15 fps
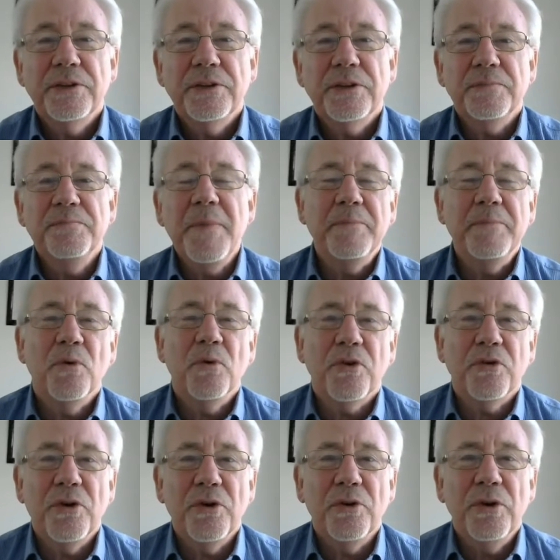just mumbled
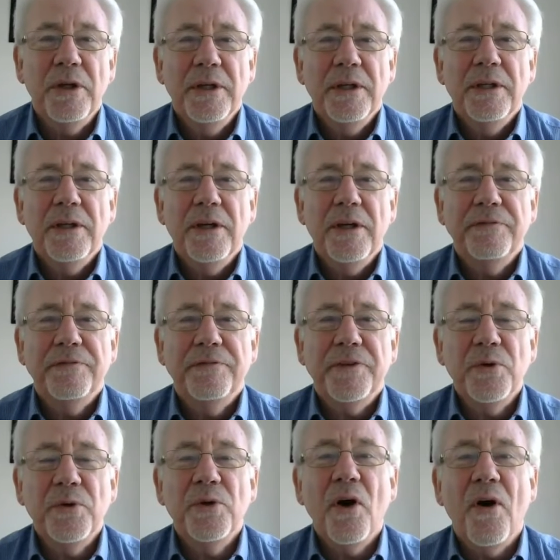through a
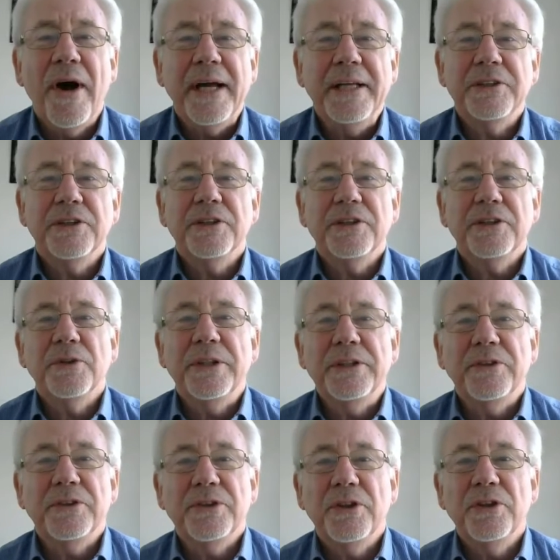few lines just to
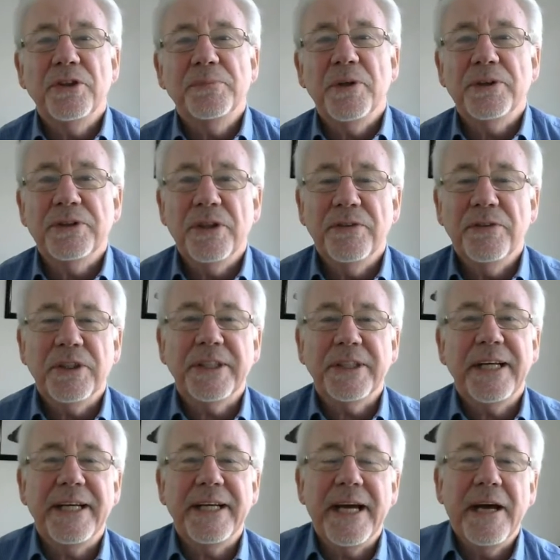introduce myself to
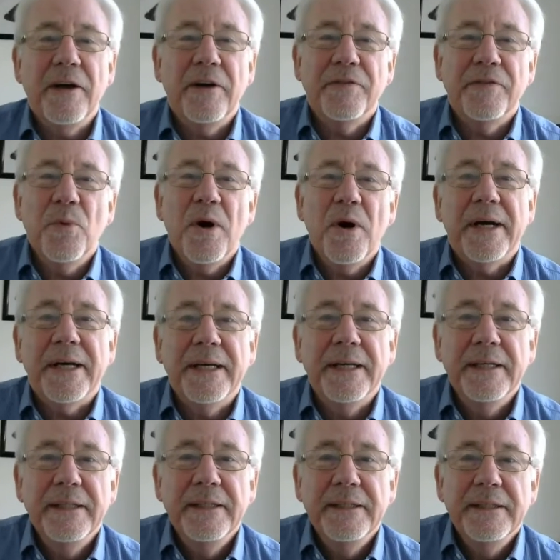get it out of the way.
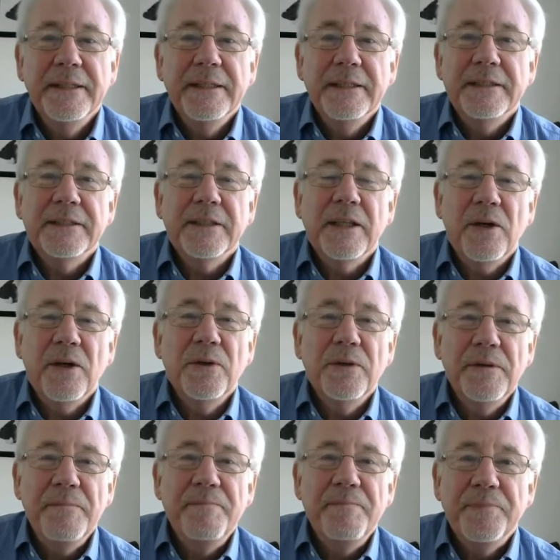
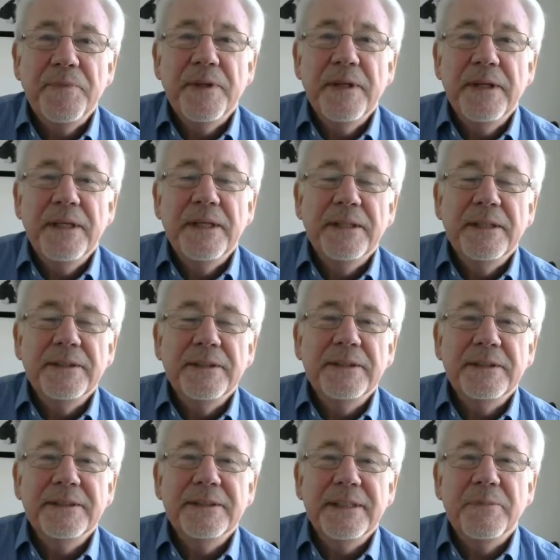So
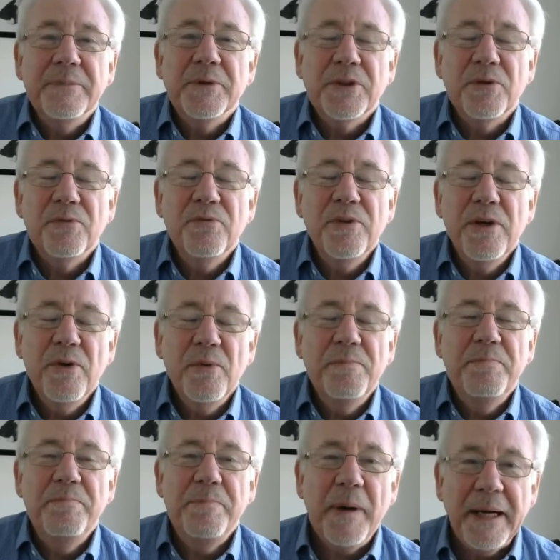it was a
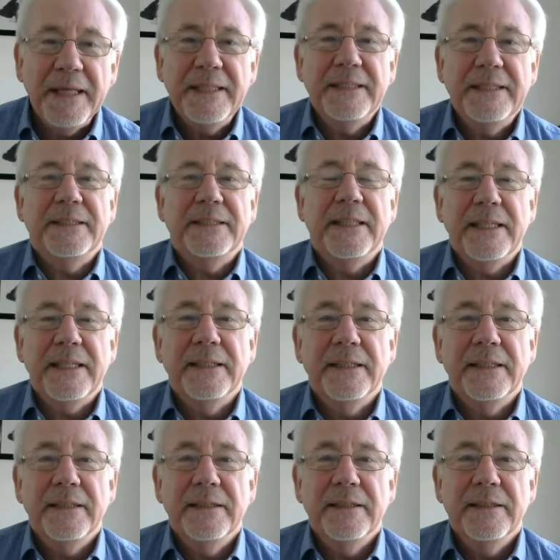real basic,
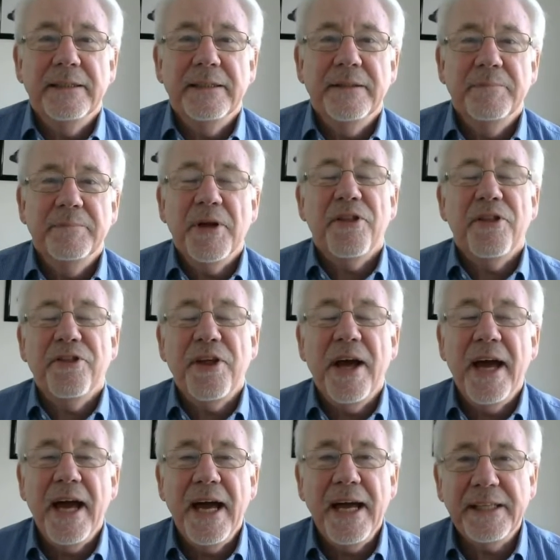pathetic
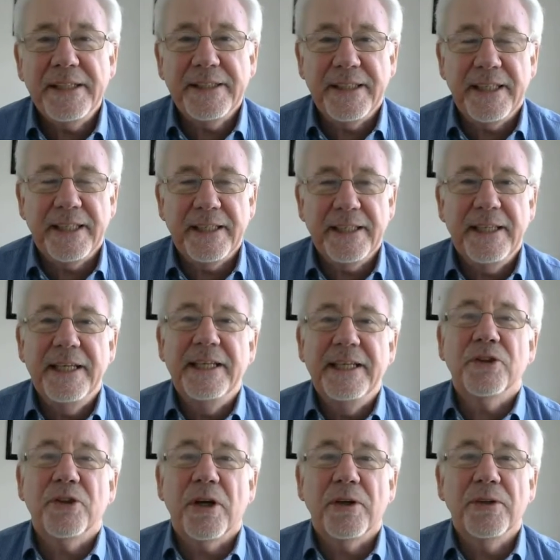pathetic
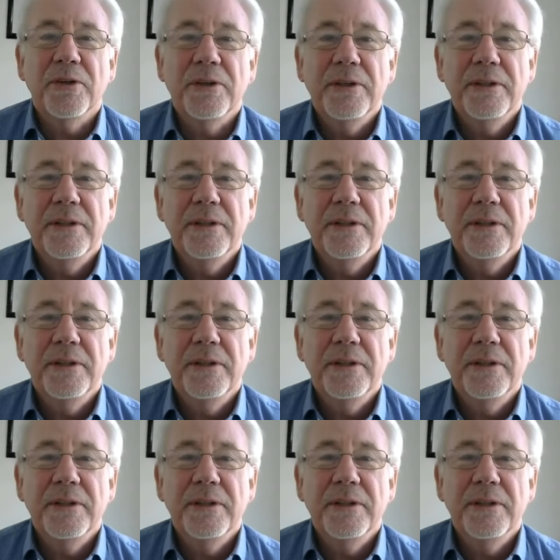intro.